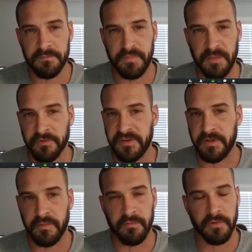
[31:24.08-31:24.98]
People
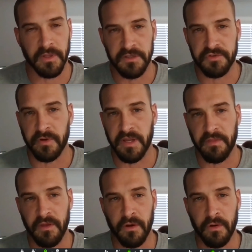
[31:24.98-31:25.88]
seem to be really
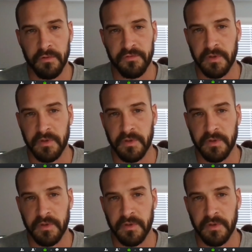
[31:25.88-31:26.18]
enjoying those,